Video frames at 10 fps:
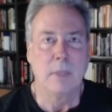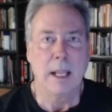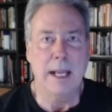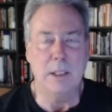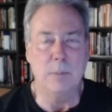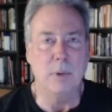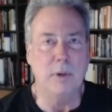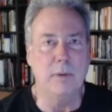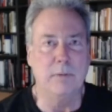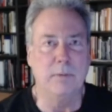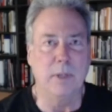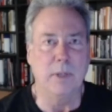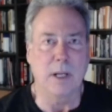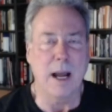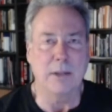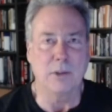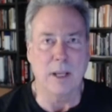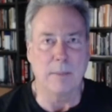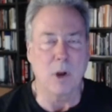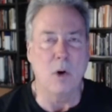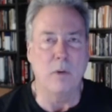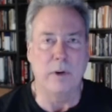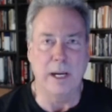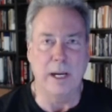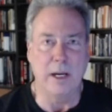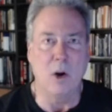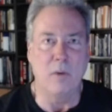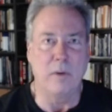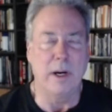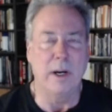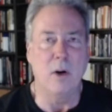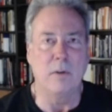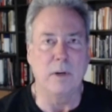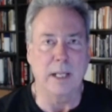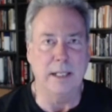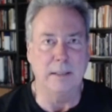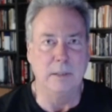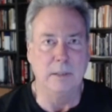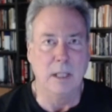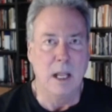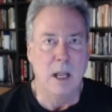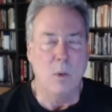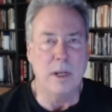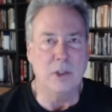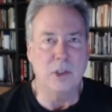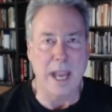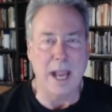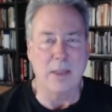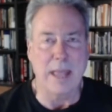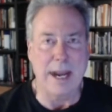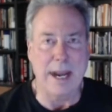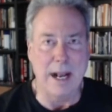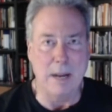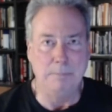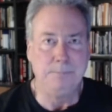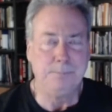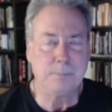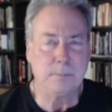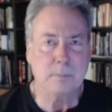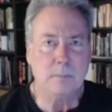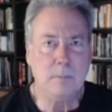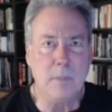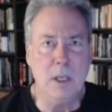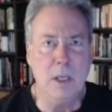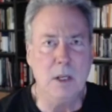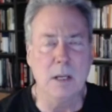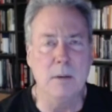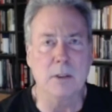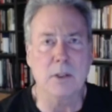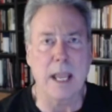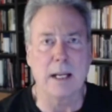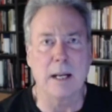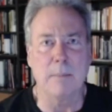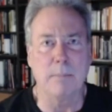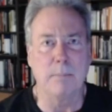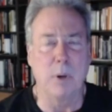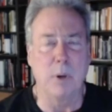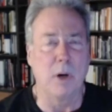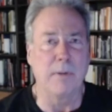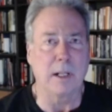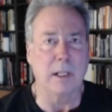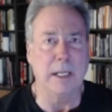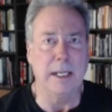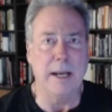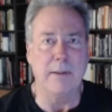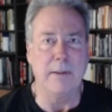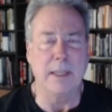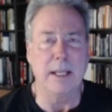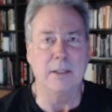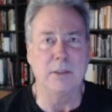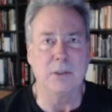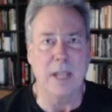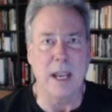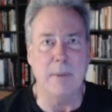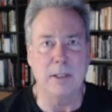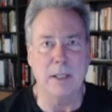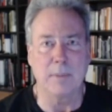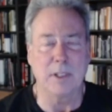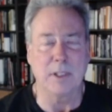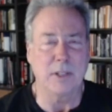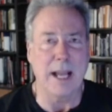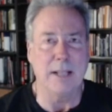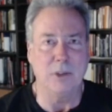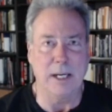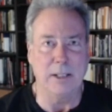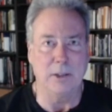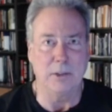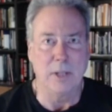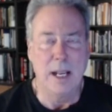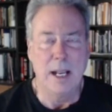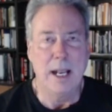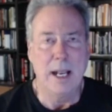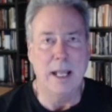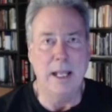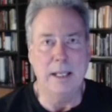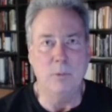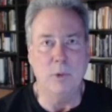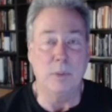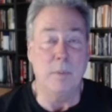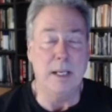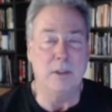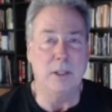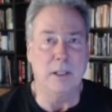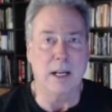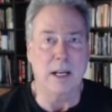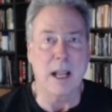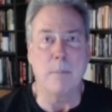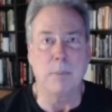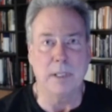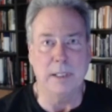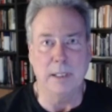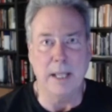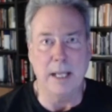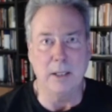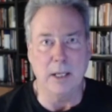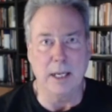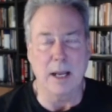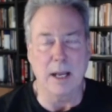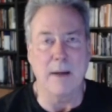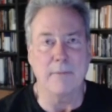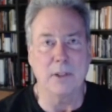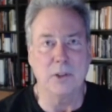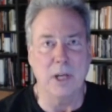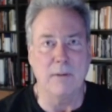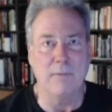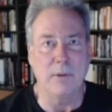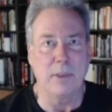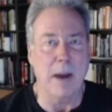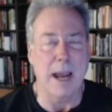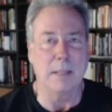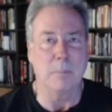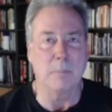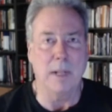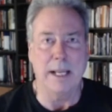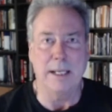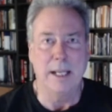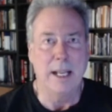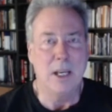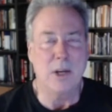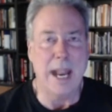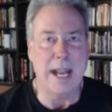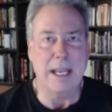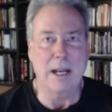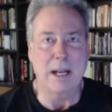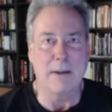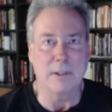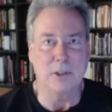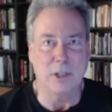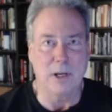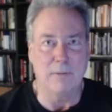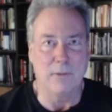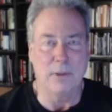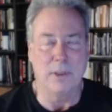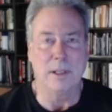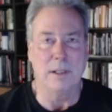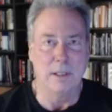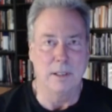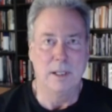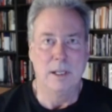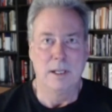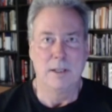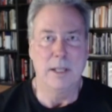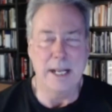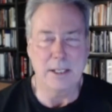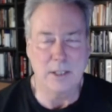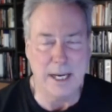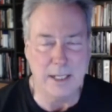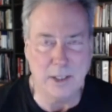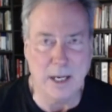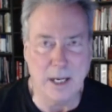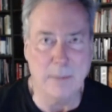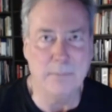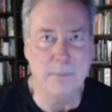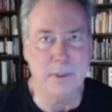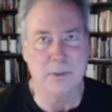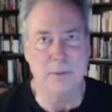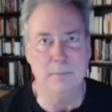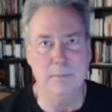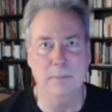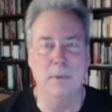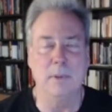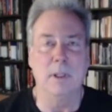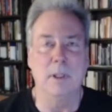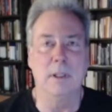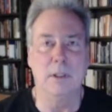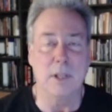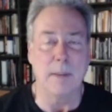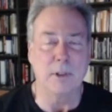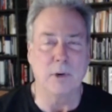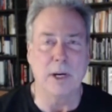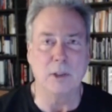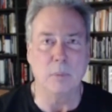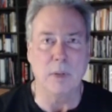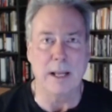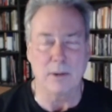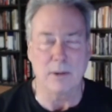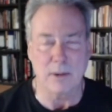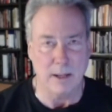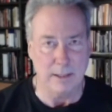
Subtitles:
and you prove the concept over and over and over again, when you scale that up, you can scale it up perfectly and everything is the same except the size changes, and which means that a coupling that you could get off the shelf for the pilot plant, you can't get off the shelf for the next stage up, this demonstration plant, I'll call